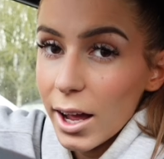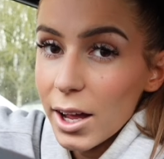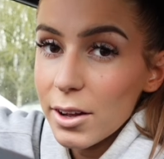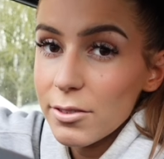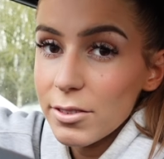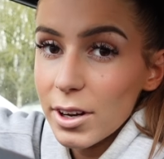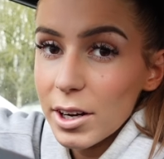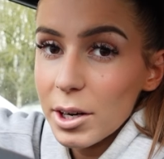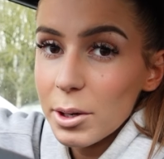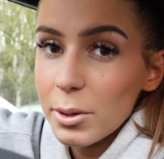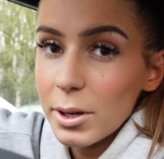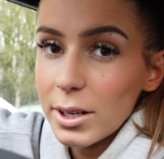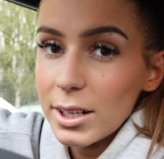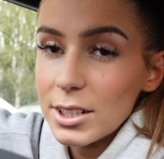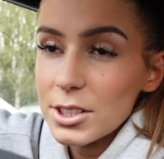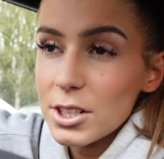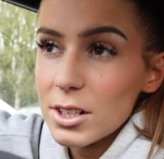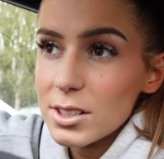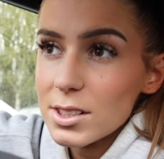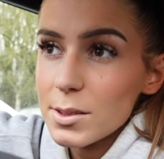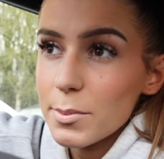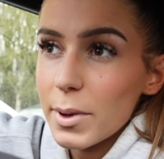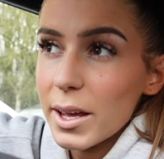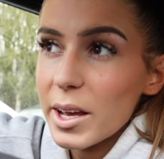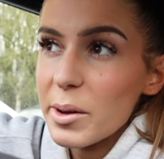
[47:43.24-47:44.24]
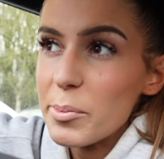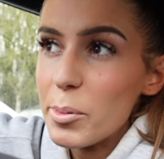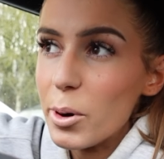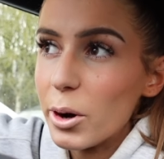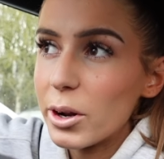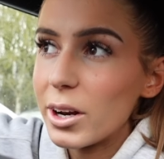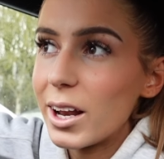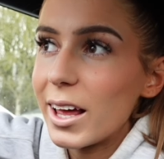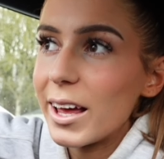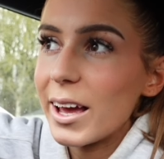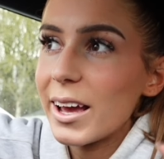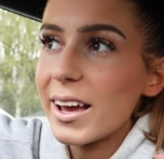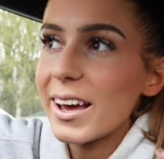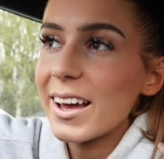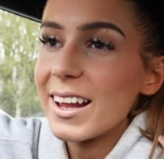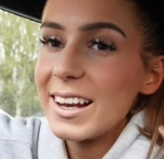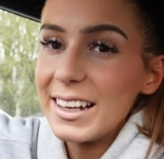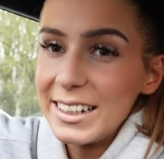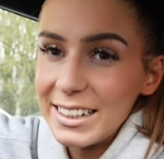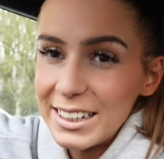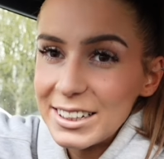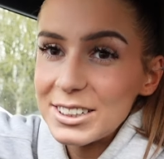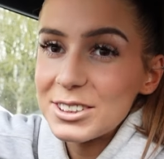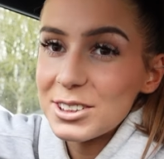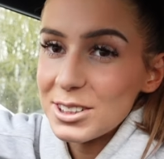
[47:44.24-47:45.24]
I have very quickly tried some makeup on, like
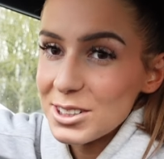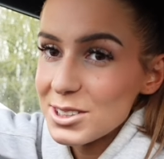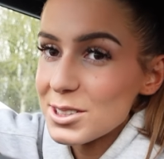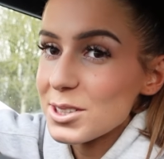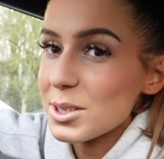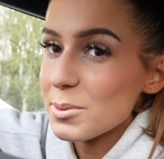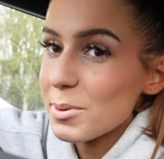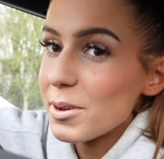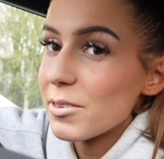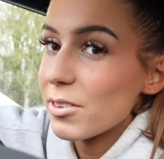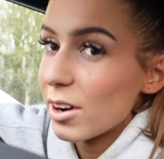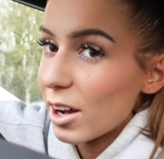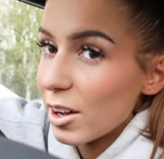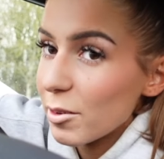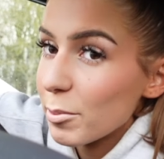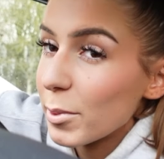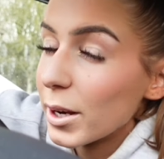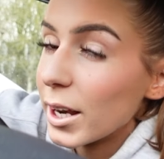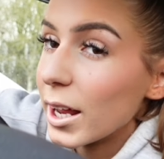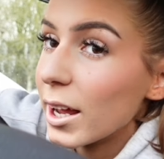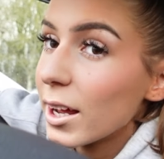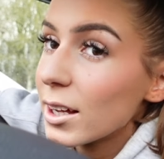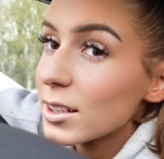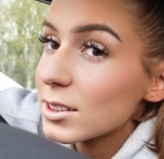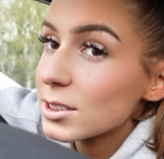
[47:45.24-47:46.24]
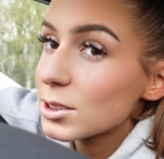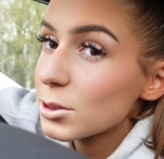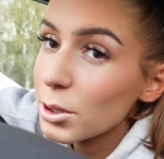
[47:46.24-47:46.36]
literally took me 5 minutes.